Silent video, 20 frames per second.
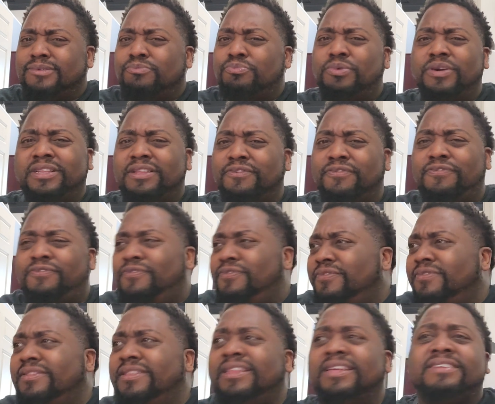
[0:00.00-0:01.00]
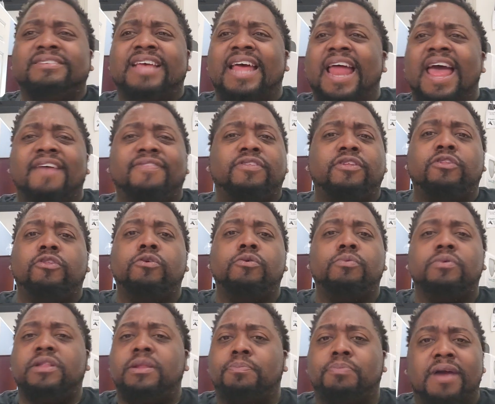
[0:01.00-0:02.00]
what the f does that have to do
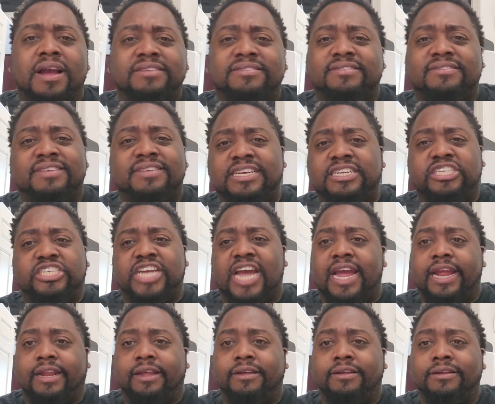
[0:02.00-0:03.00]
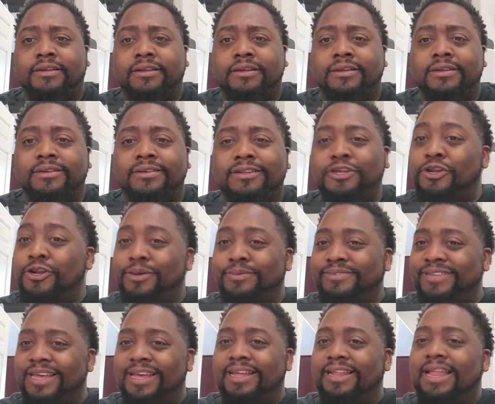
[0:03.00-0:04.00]
with the price of tea in China? You know
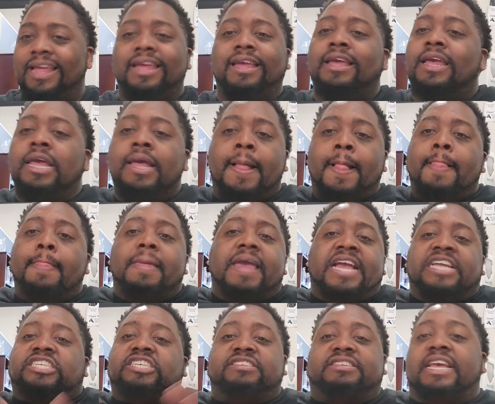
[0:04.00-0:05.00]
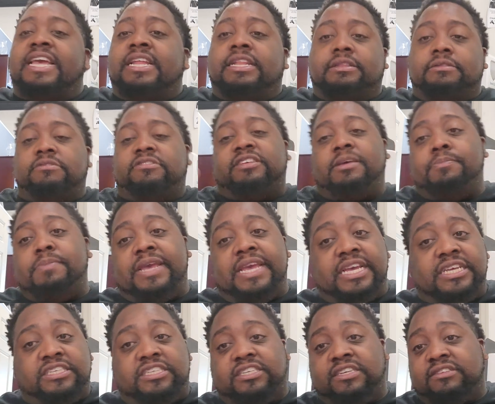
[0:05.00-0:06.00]
what I'm saying? Like, it to
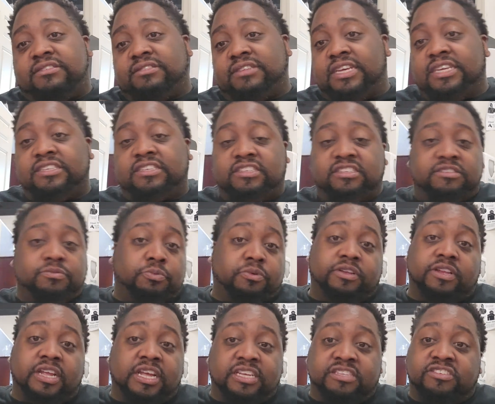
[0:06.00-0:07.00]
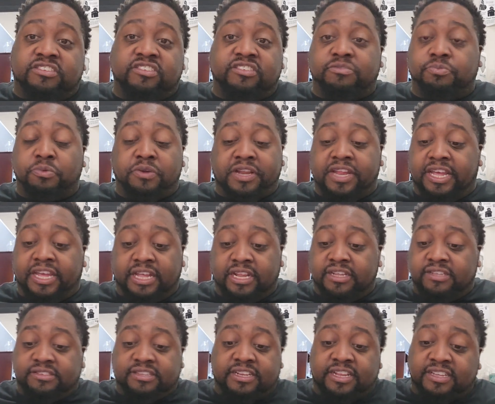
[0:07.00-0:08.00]
me, it's just
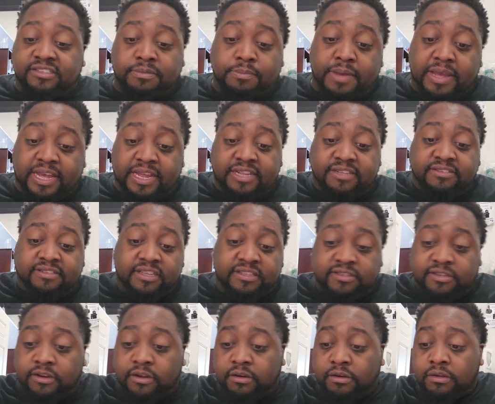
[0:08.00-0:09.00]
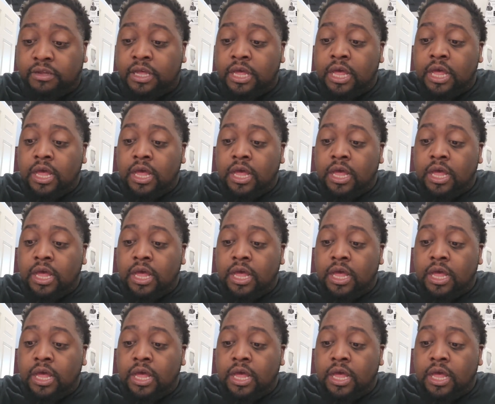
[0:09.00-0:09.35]
ridiculous. It doesn't make any sense at all.